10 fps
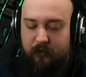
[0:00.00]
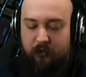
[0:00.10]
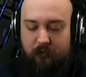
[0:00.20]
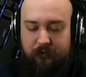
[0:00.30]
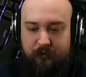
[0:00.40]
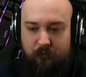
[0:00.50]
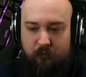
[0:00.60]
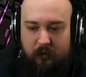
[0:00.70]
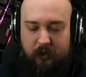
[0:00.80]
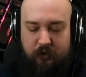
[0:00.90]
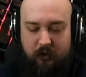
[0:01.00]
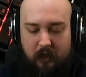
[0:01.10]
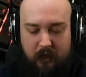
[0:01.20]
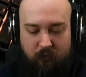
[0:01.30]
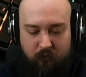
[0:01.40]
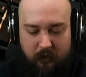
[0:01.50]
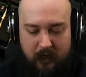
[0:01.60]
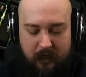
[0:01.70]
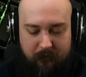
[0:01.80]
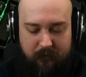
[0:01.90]
of those rich
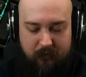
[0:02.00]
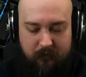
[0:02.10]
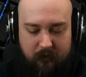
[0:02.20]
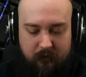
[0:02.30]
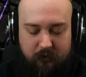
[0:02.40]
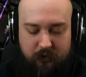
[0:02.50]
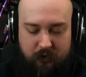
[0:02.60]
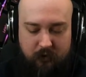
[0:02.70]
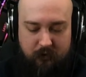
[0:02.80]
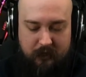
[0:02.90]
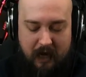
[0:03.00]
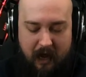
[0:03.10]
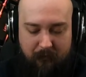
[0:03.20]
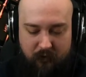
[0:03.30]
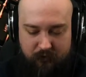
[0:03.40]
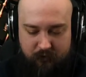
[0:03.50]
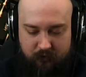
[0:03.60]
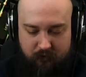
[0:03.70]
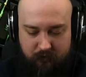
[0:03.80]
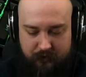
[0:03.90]
grape juice, apple
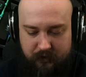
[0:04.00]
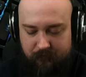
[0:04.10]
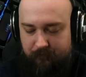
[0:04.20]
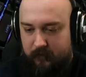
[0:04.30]
juice,